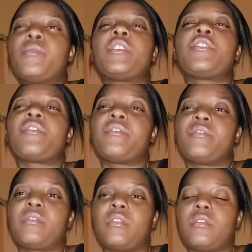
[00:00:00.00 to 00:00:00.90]
a
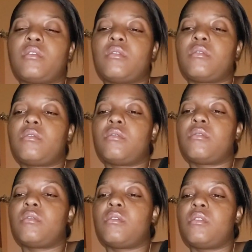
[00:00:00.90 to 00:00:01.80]
Thursday.
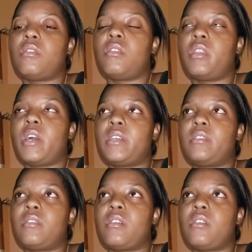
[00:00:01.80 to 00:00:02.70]
That's
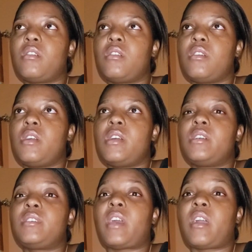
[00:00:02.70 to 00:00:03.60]
the
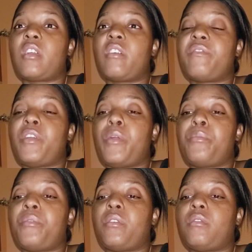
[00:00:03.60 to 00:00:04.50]
2nd of
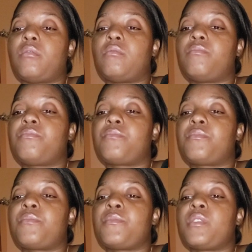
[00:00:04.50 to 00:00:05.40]
April.
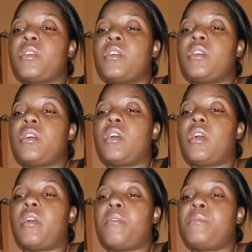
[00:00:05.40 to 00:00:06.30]

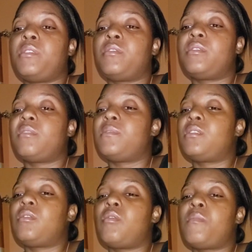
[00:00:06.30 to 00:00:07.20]
And I
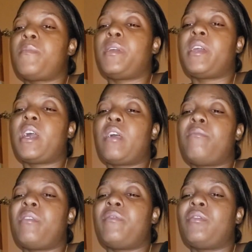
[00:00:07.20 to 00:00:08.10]
said, no ma'am, I
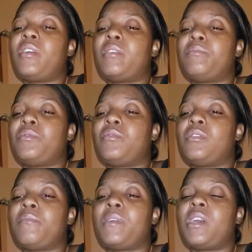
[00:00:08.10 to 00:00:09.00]
have to go help you
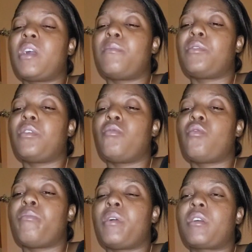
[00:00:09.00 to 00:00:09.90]
today. I can't go
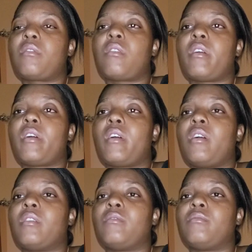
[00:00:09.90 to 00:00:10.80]
back or
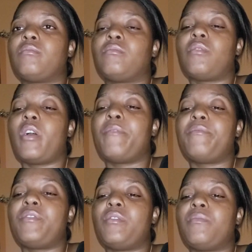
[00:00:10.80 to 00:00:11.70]
nothing no happen
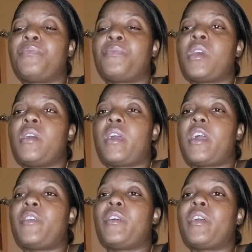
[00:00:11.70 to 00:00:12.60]
for you. Because
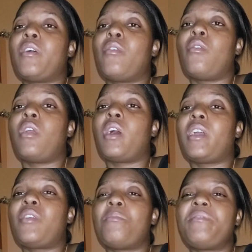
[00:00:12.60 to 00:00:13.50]
I don't know how
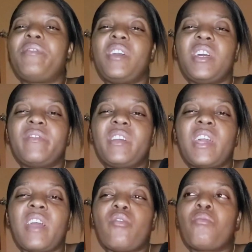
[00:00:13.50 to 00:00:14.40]
long, me feel in the
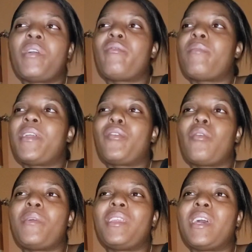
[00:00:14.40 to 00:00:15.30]
room, everybody
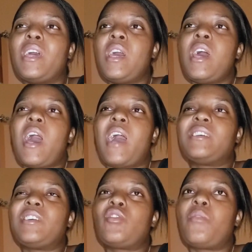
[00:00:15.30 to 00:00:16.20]
come in there, as
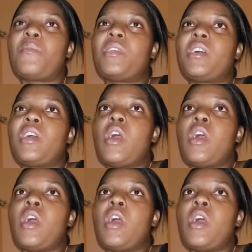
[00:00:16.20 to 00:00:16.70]
they come in there,